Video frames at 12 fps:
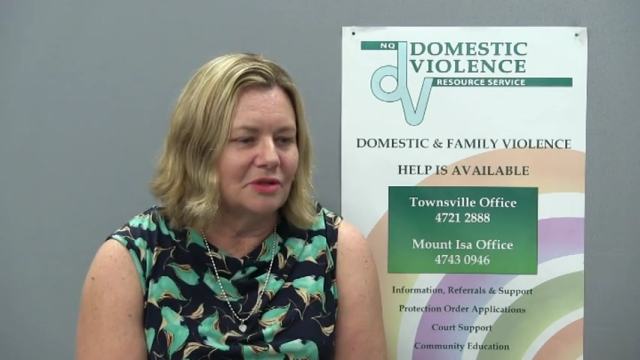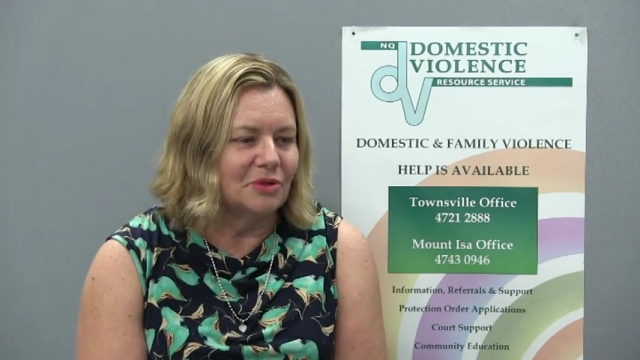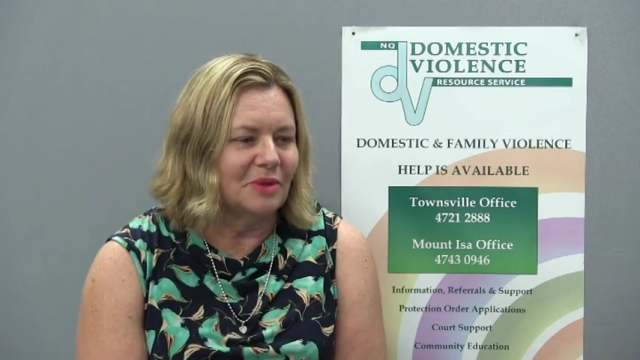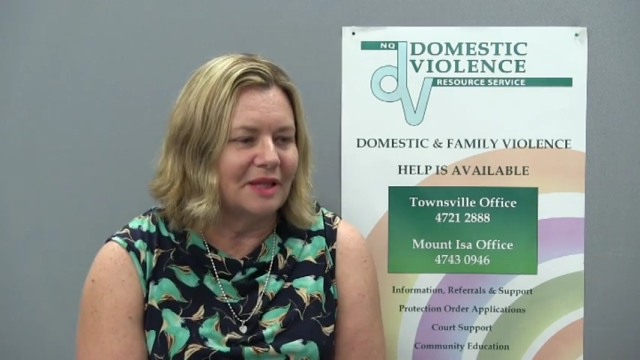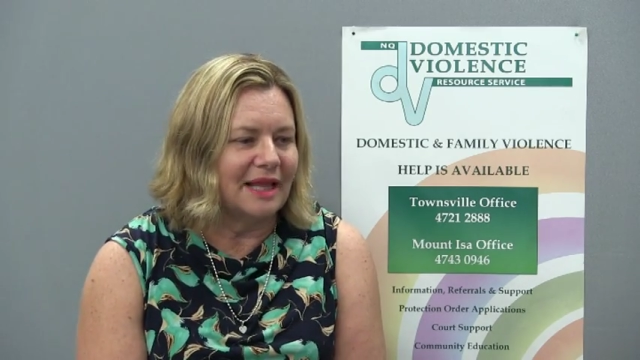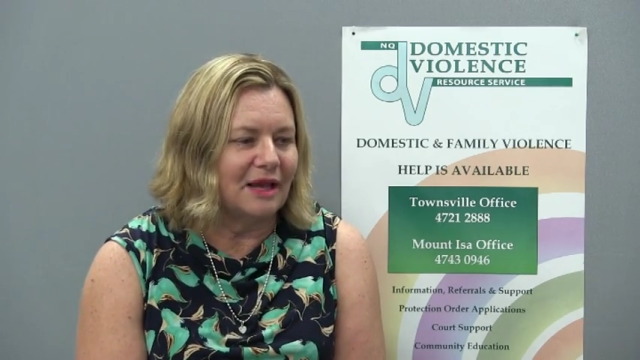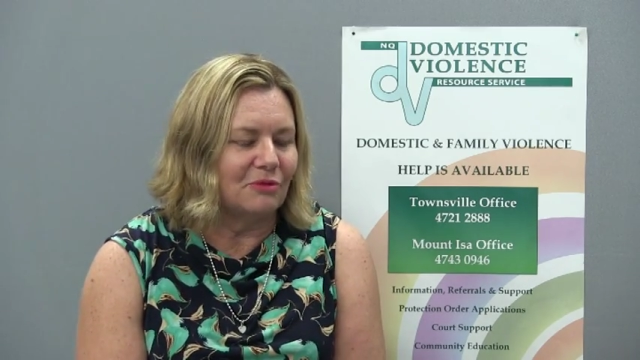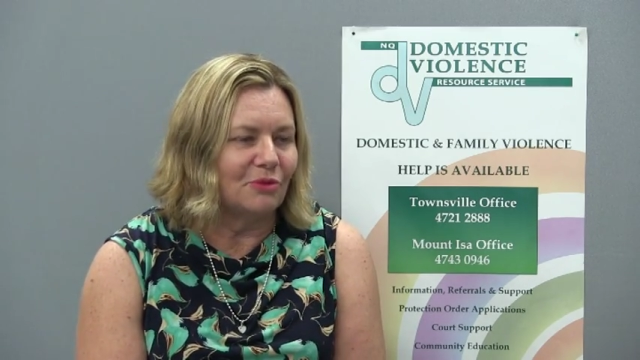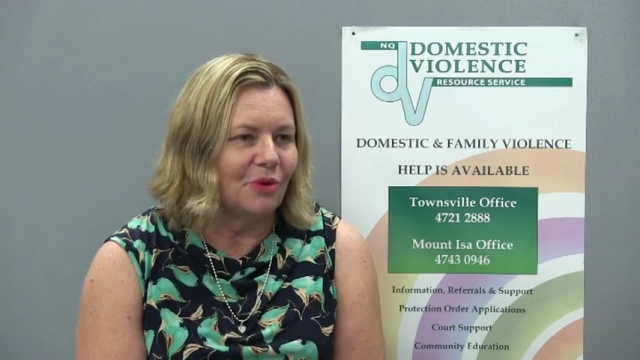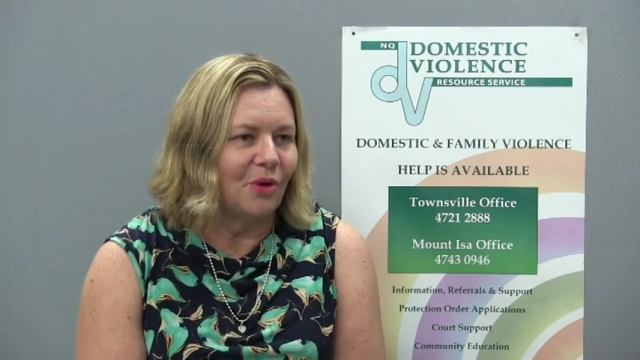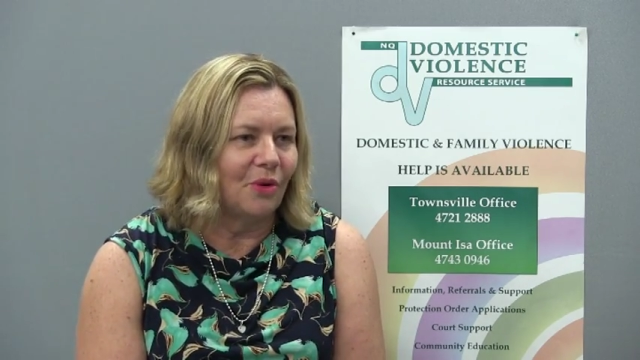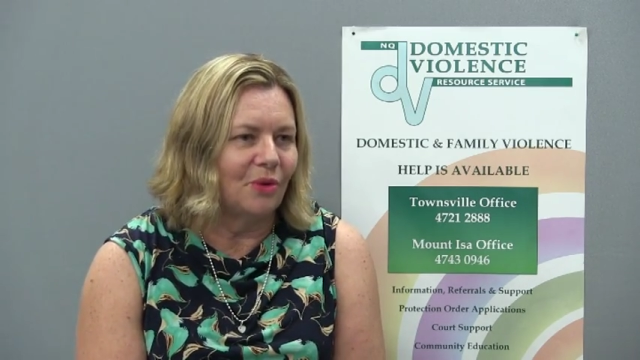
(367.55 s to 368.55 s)
doing that
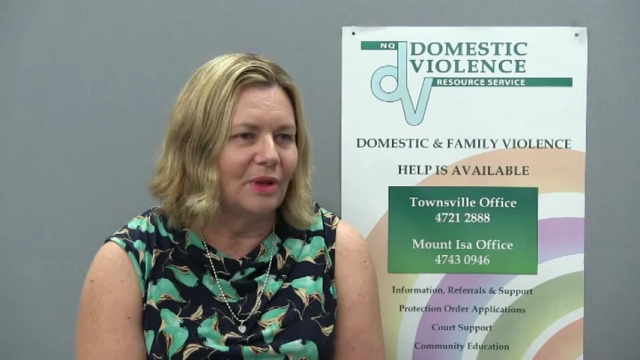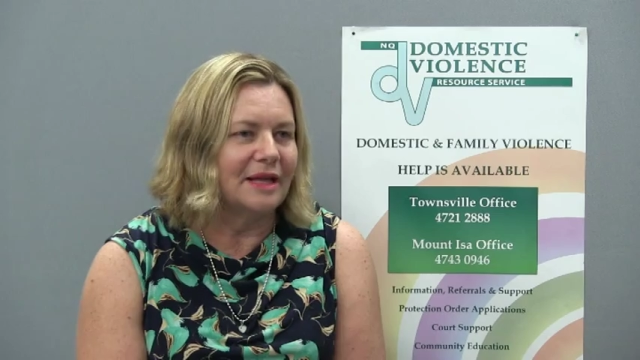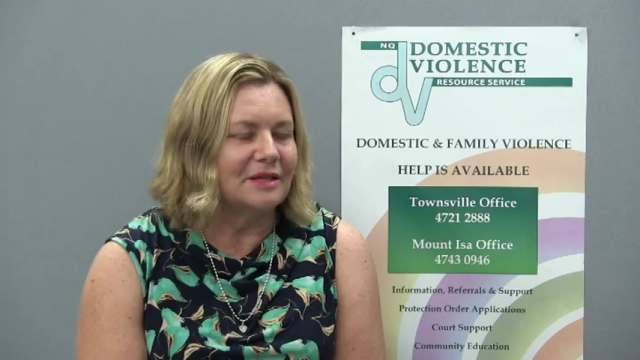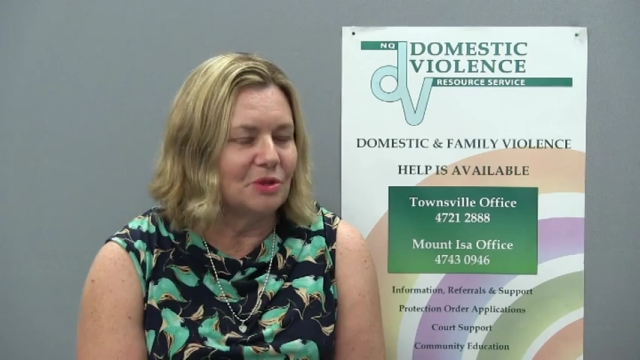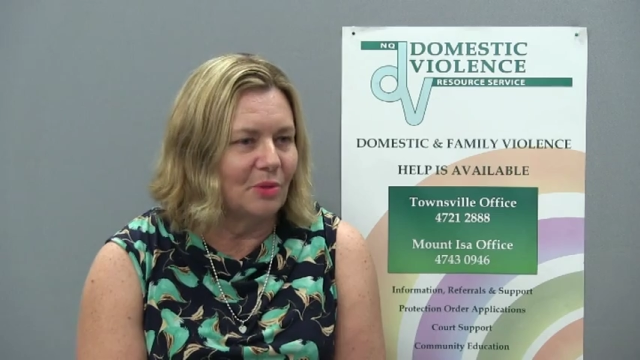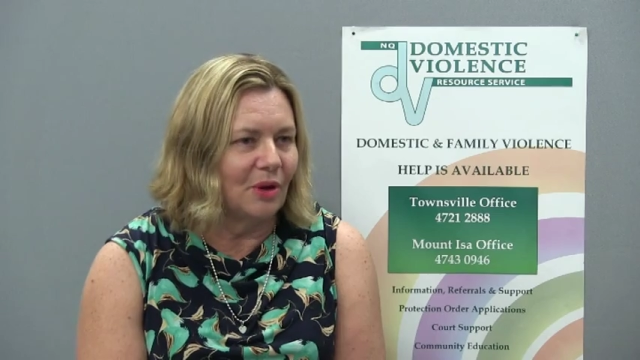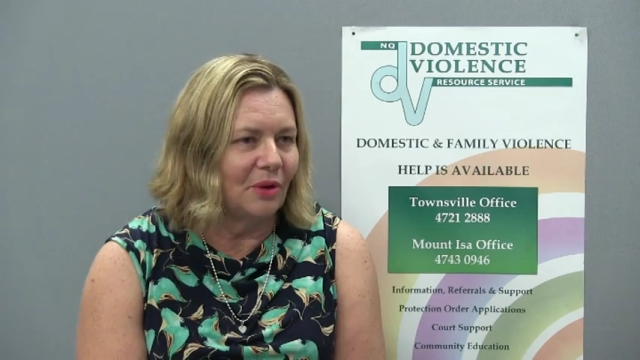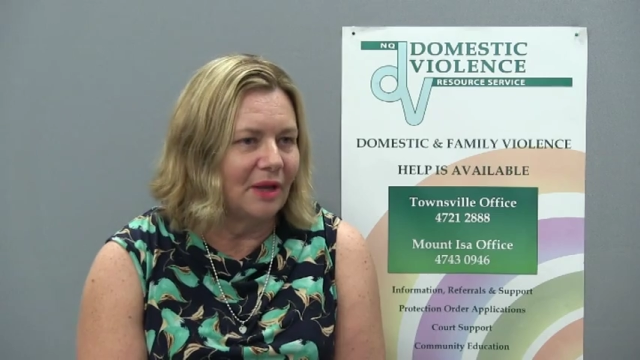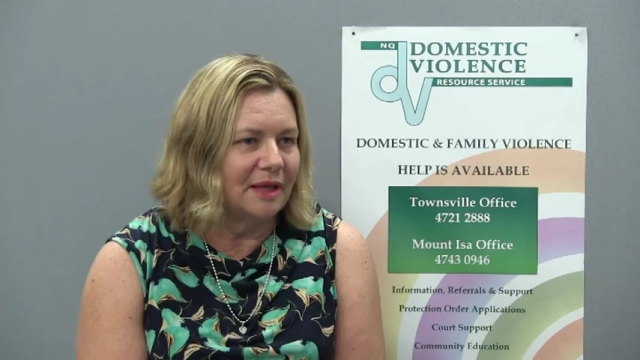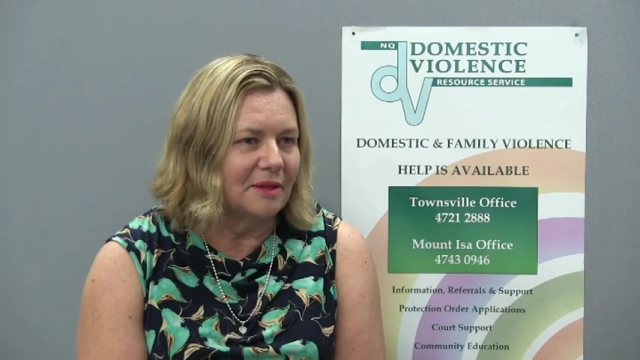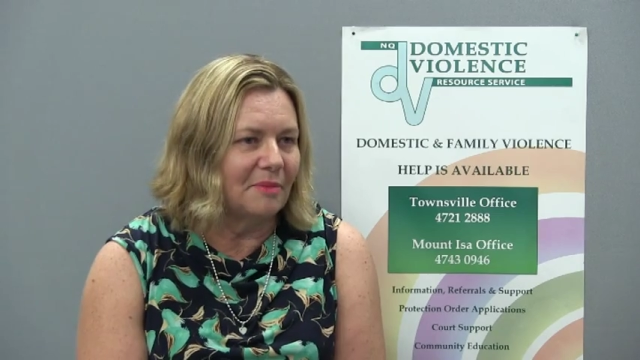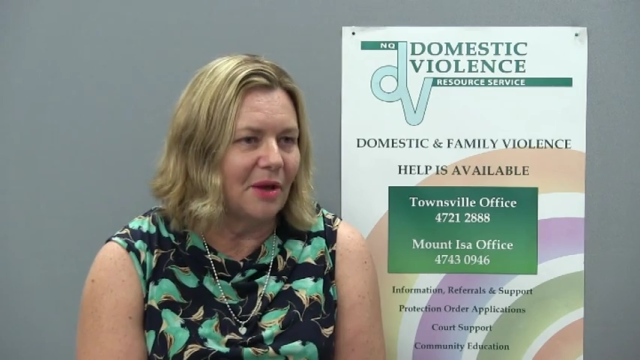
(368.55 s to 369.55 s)
role as well
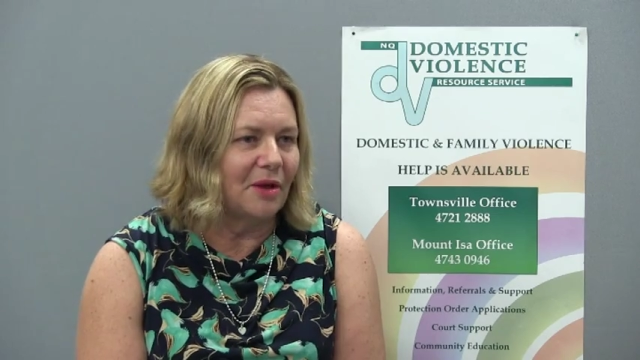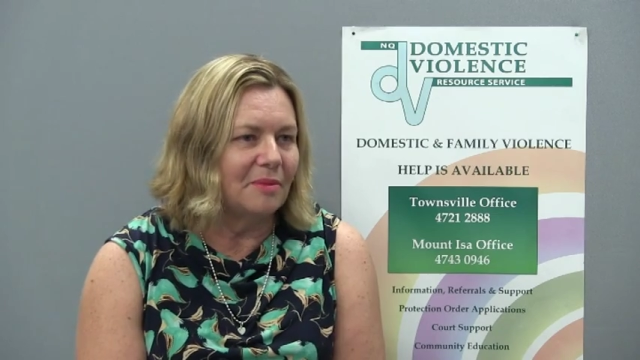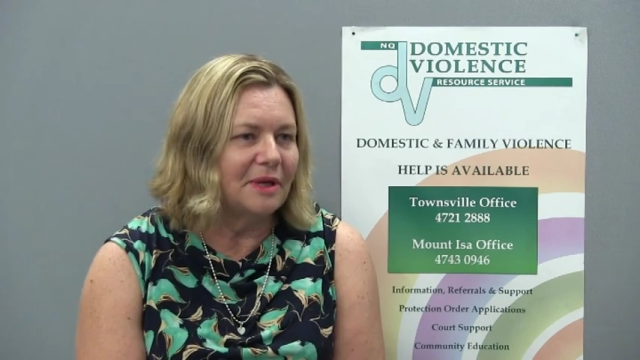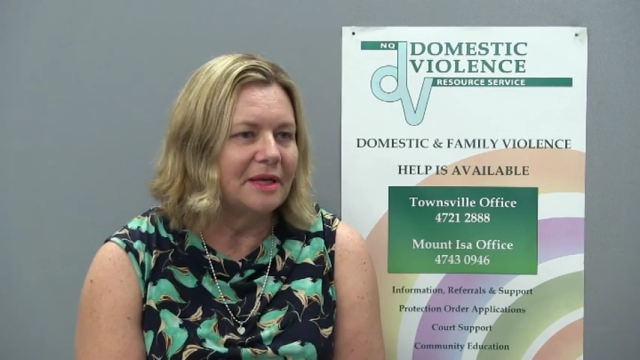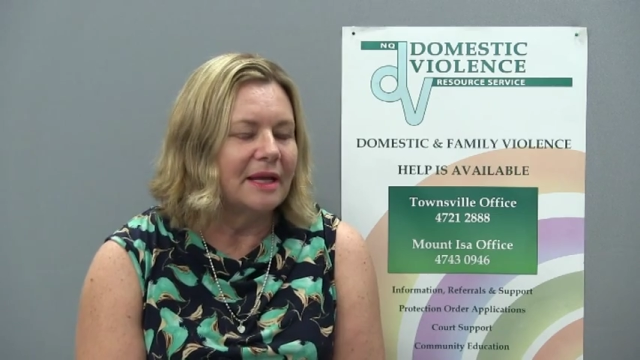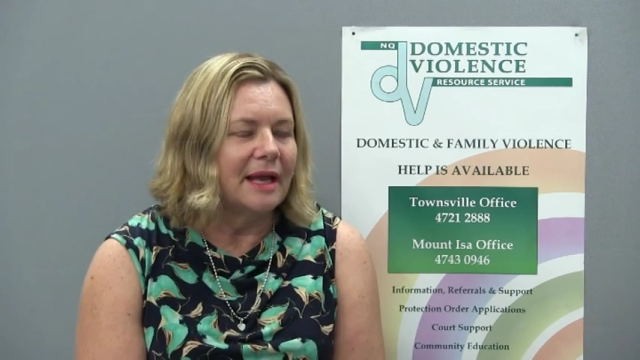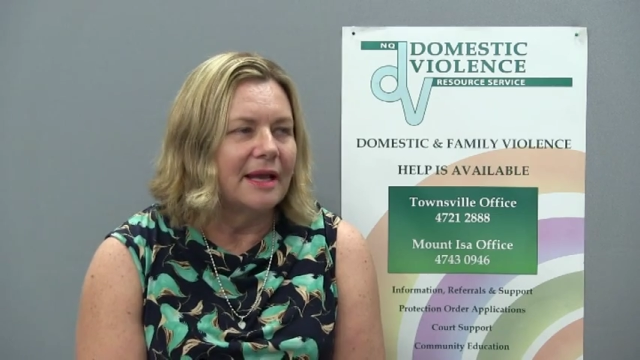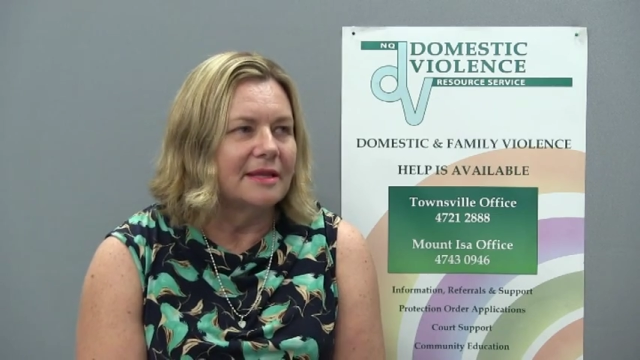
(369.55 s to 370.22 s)
at the moment.